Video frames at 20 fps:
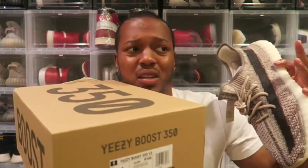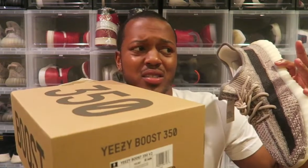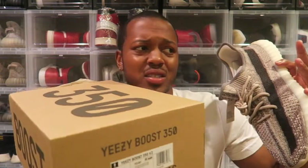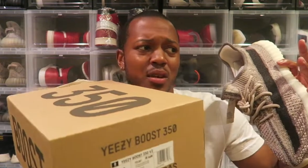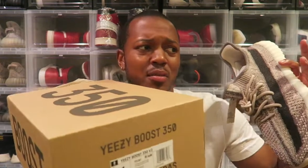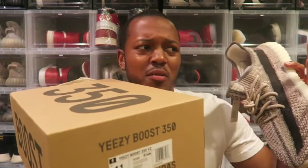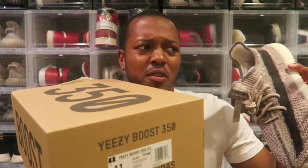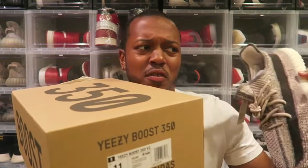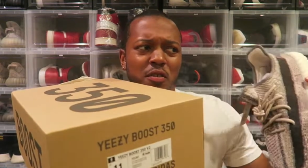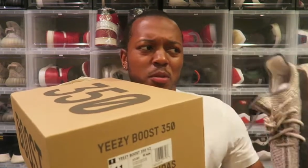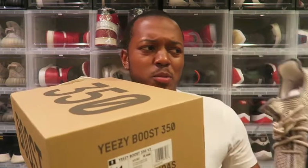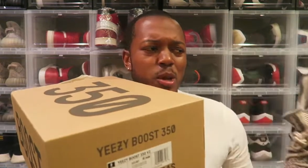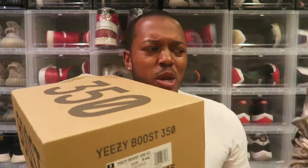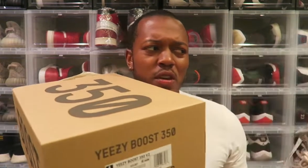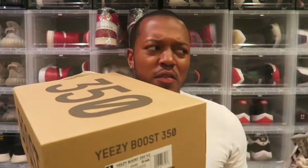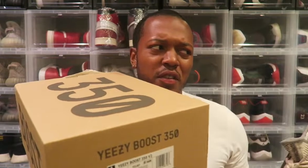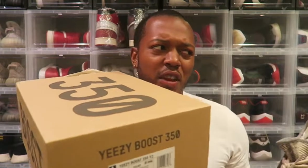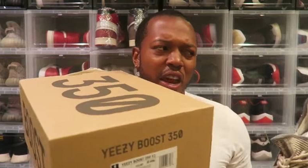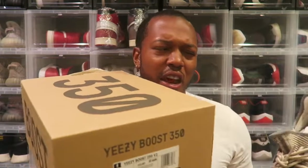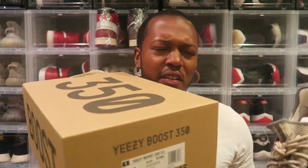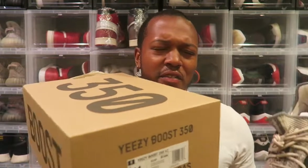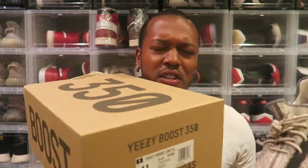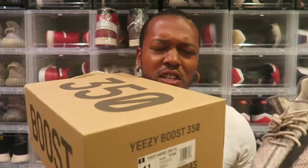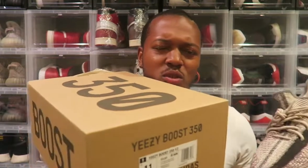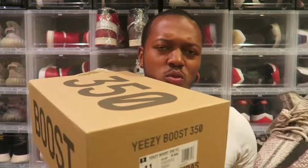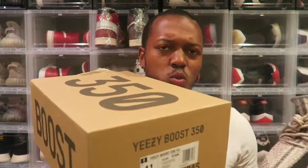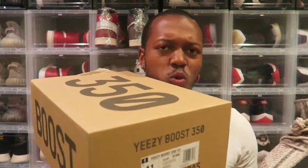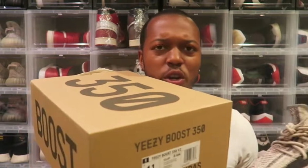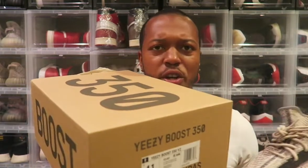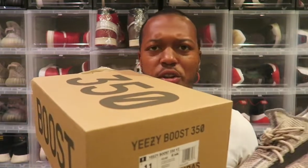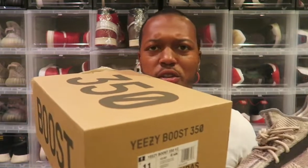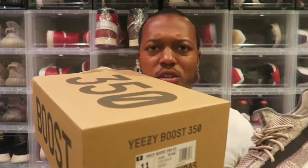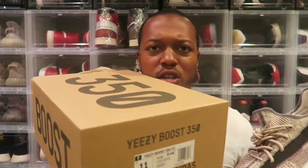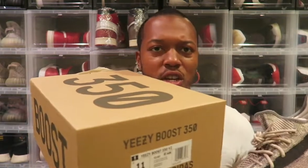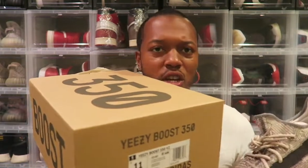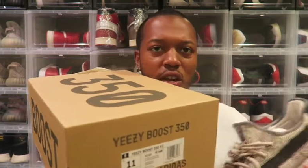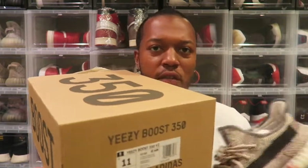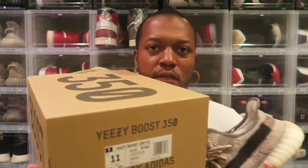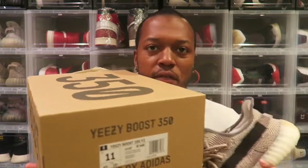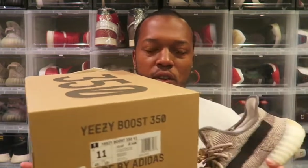of them even have these weird
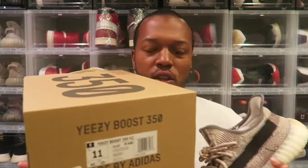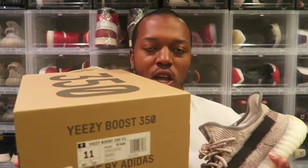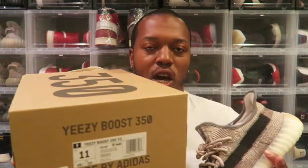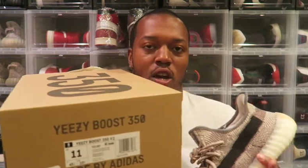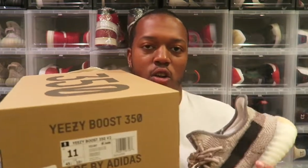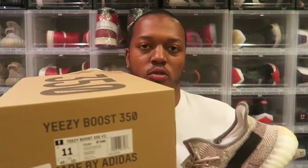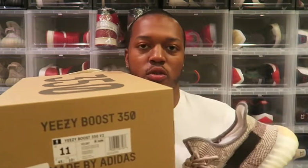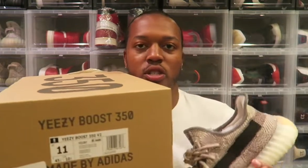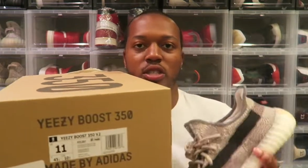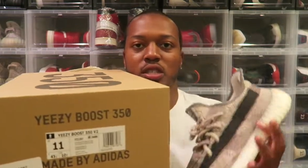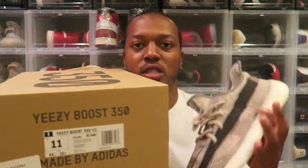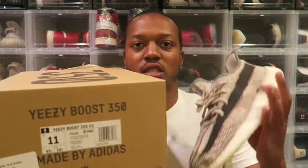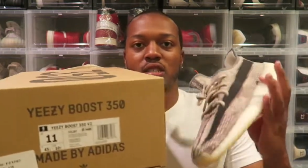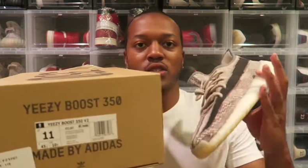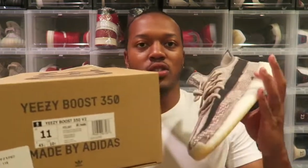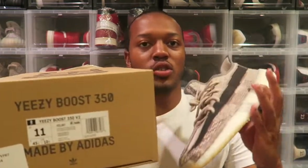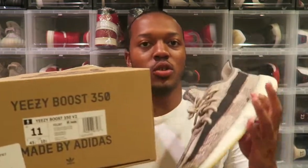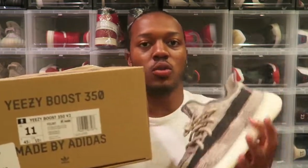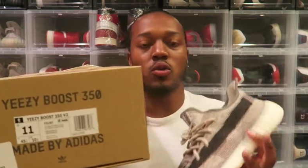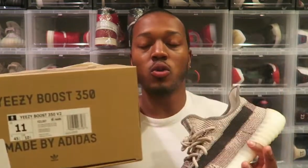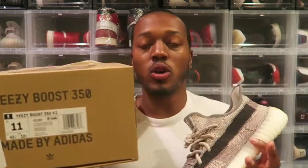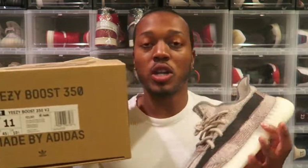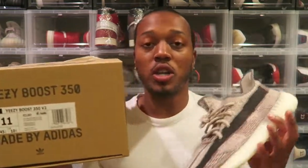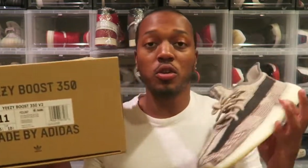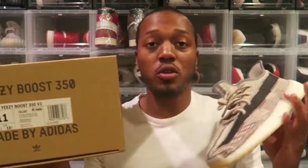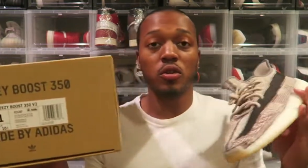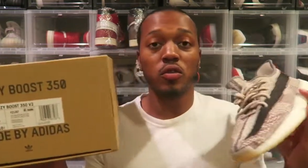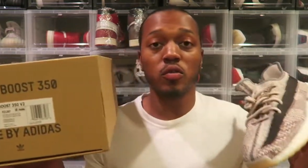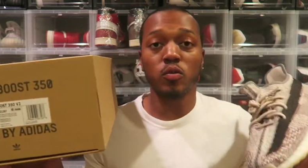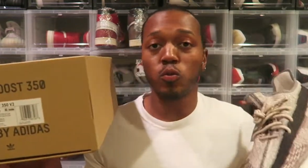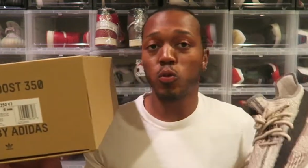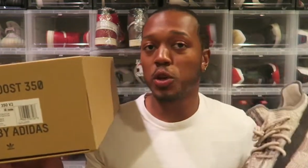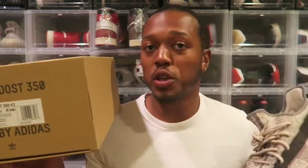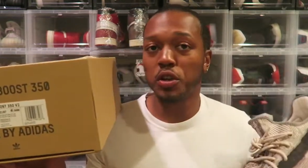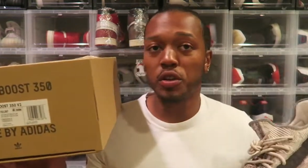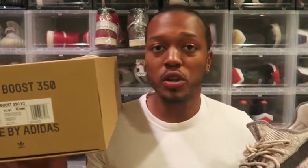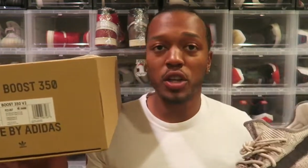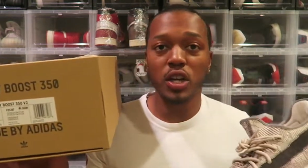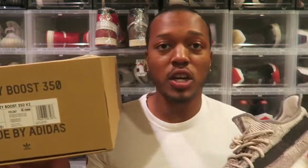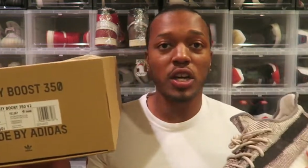looking Foot Locker receipts. So when you're
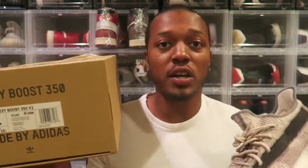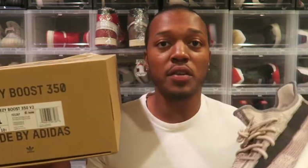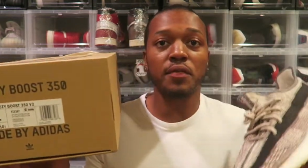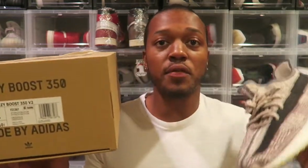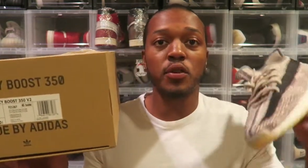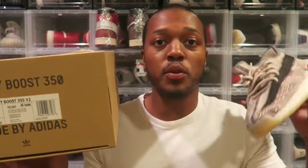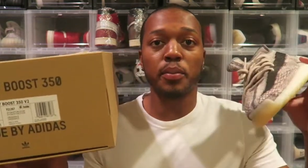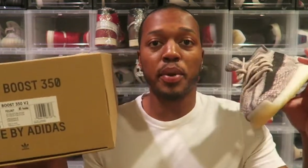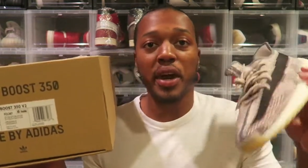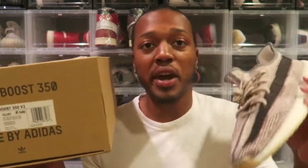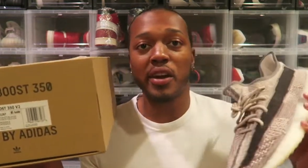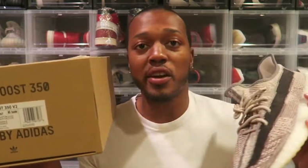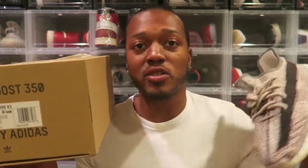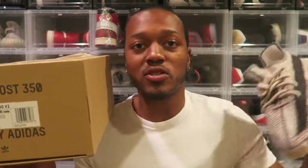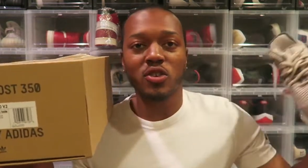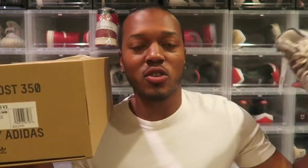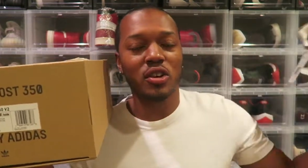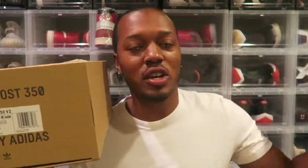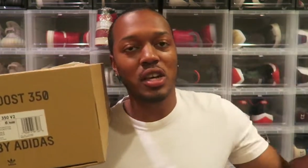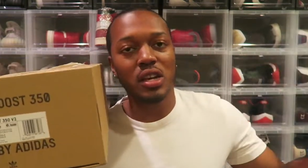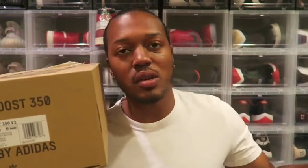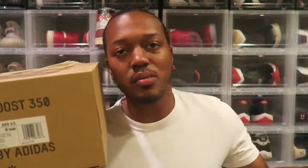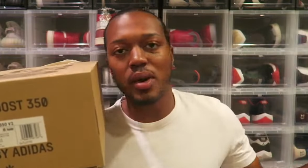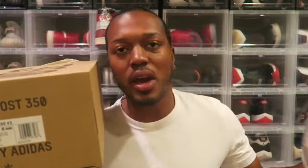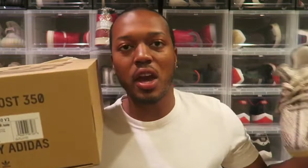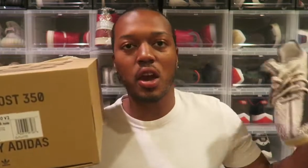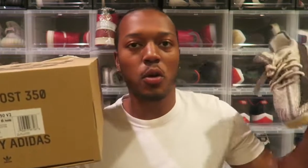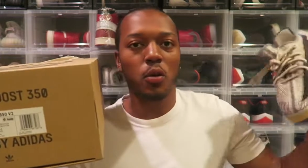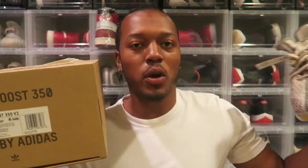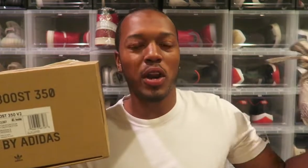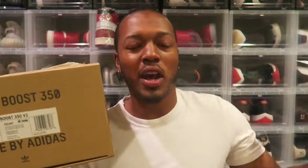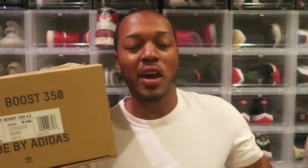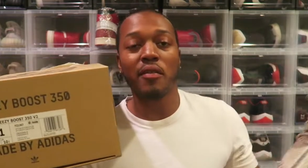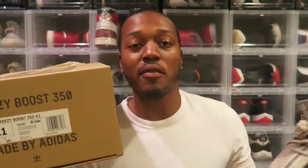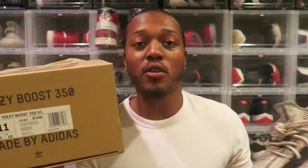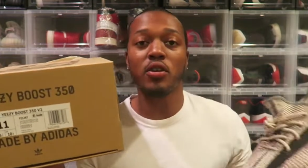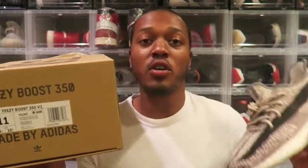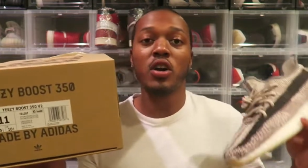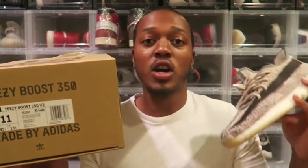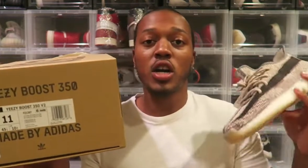looking for pairs on eBay or
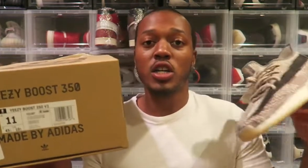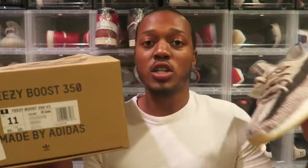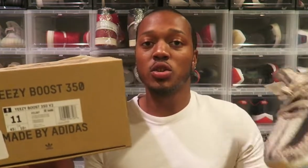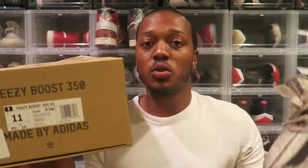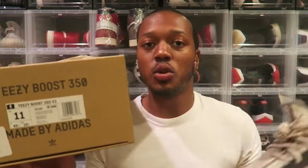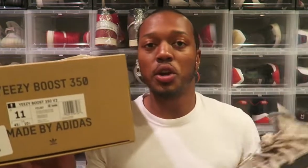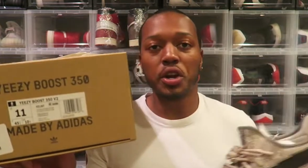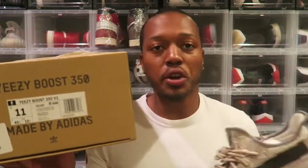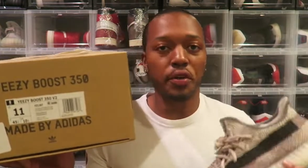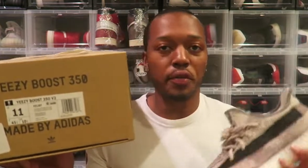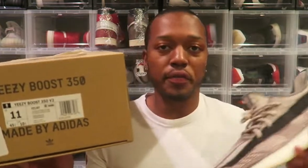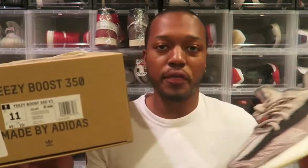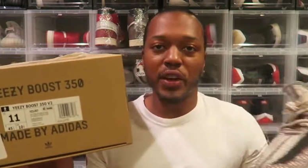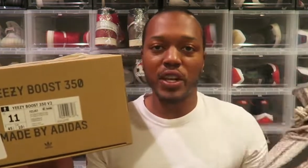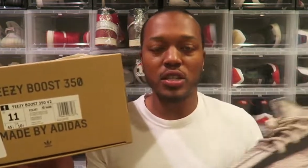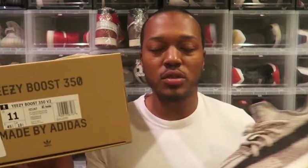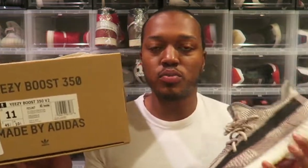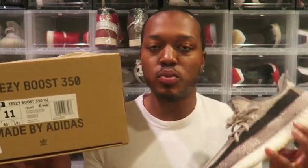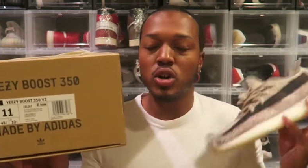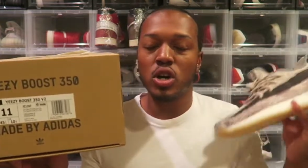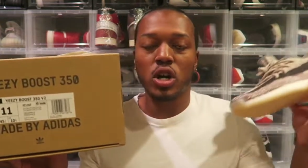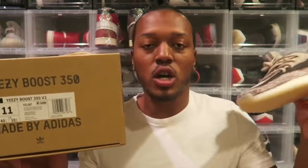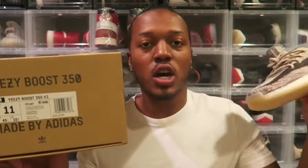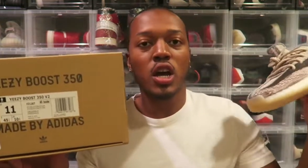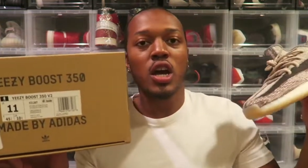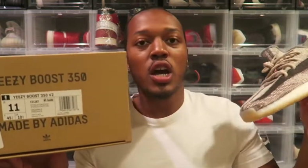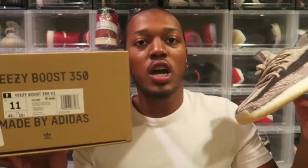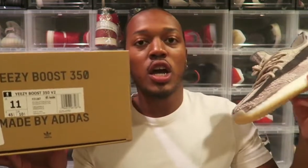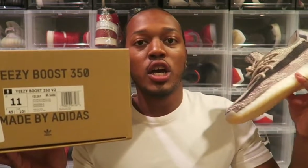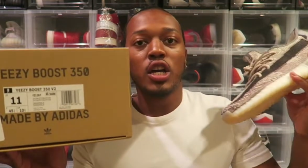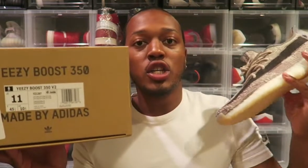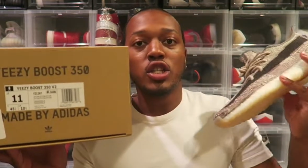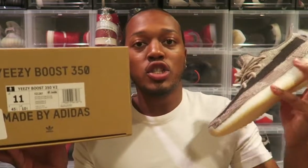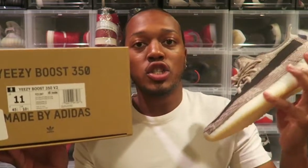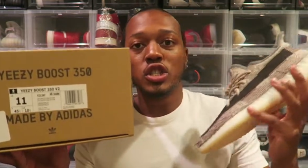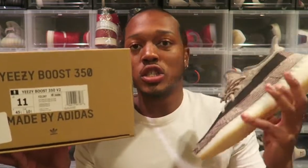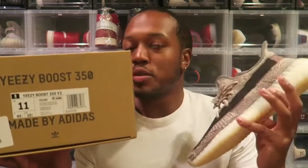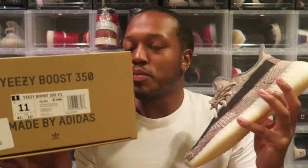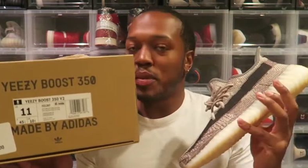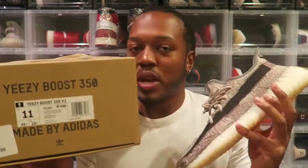whatever, Twitter, Facebook,
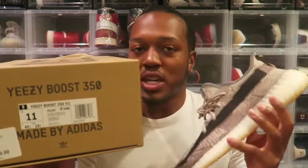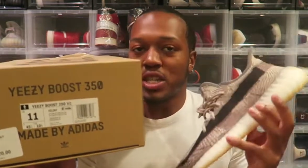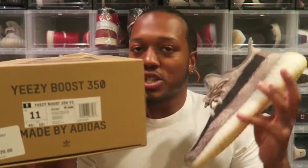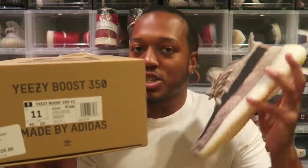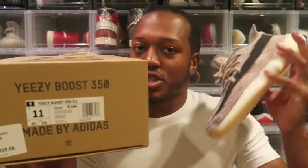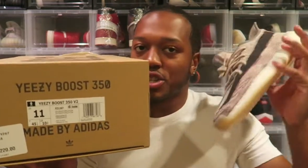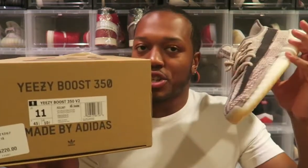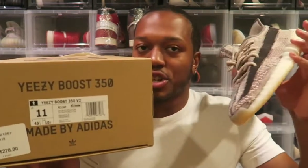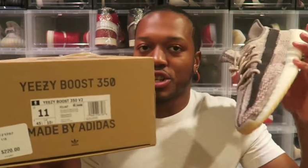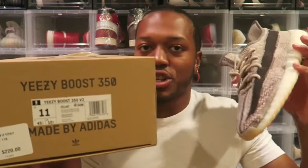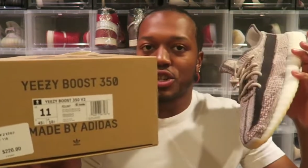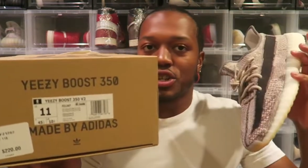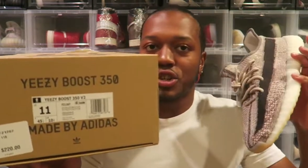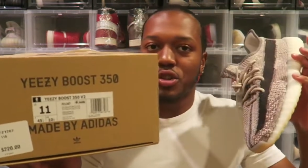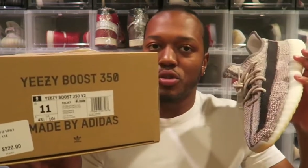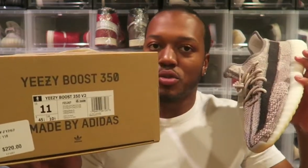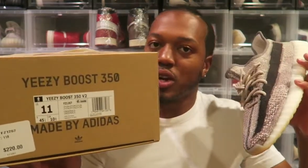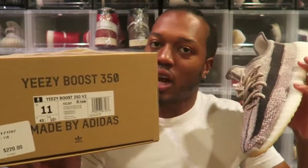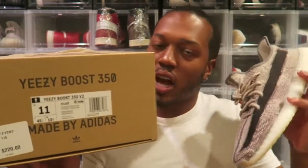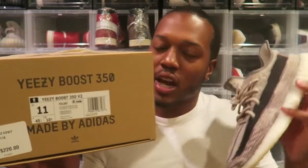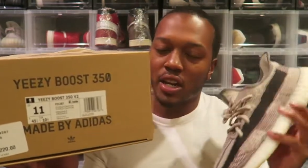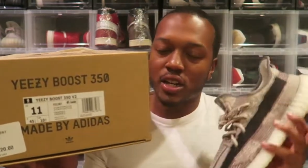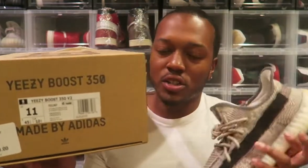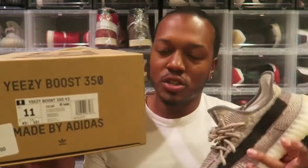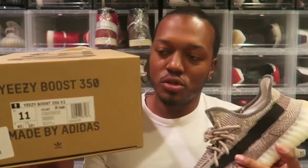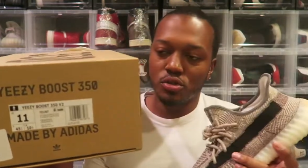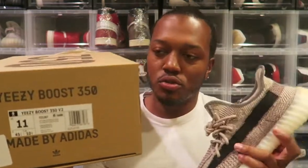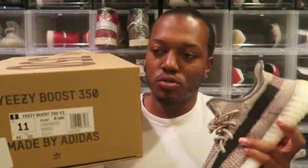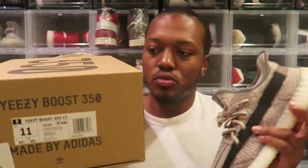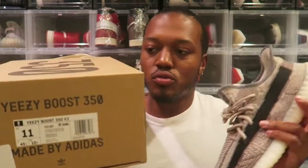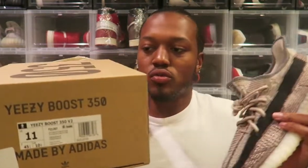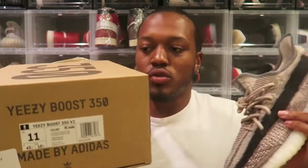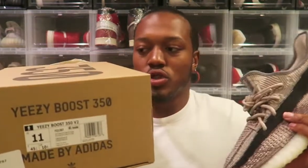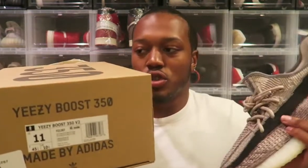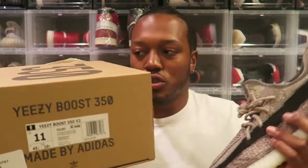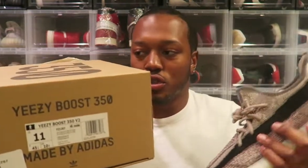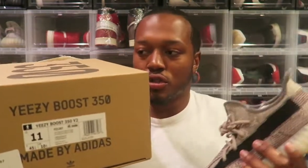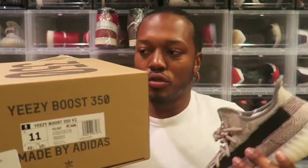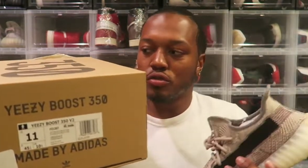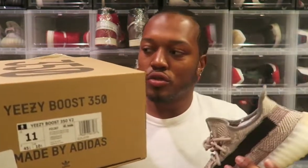just make sure you kind of do
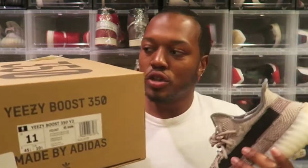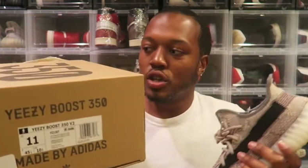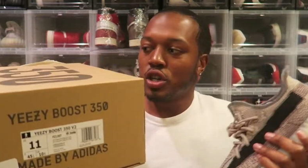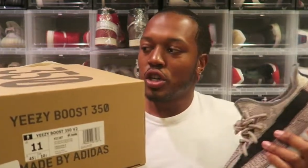your